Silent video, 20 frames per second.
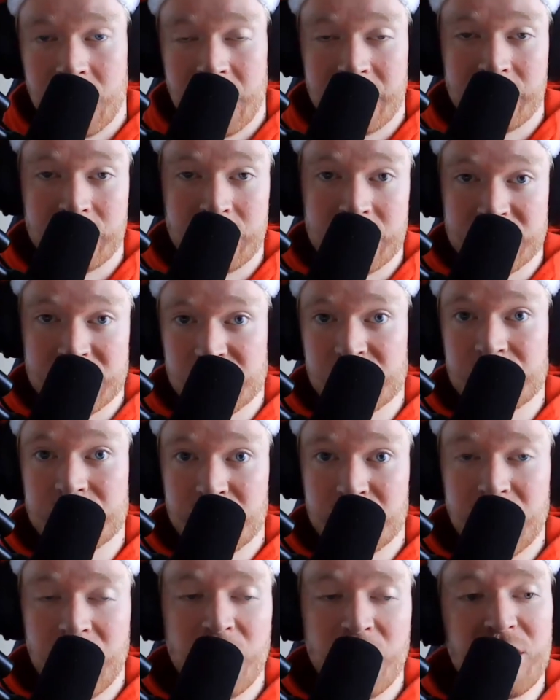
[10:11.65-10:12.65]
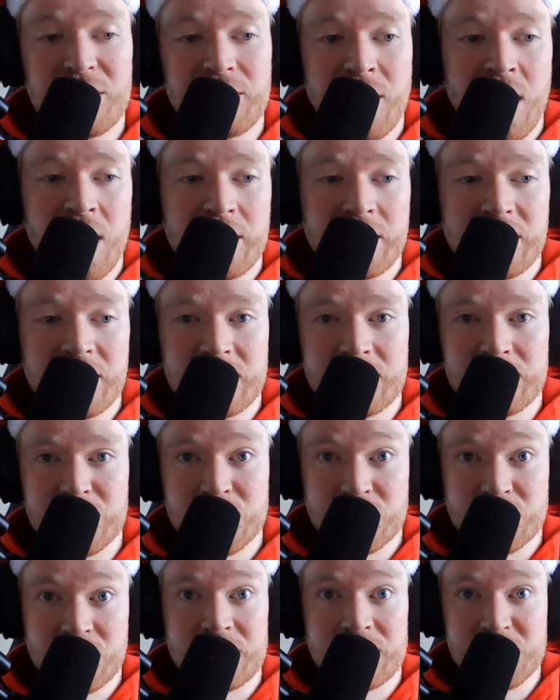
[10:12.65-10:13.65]
I would assume, the modern
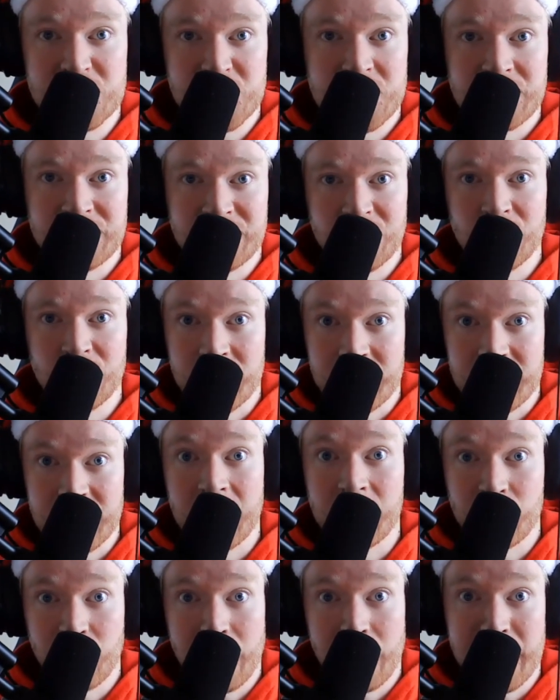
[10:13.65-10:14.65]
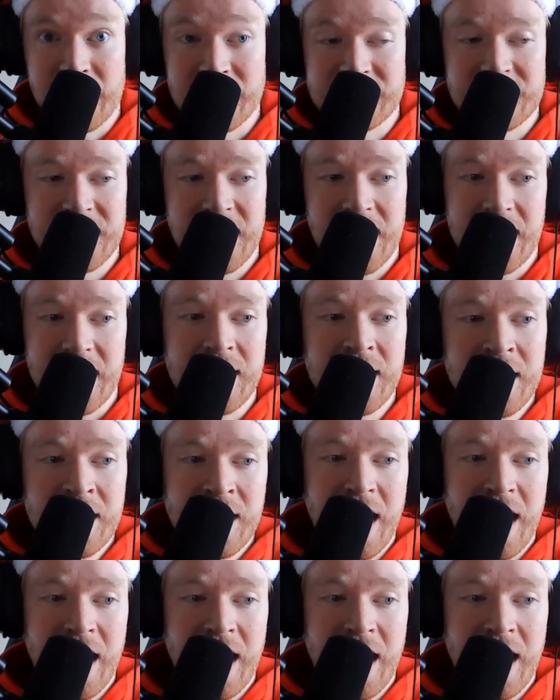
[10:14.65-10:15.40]
prescription for young women today.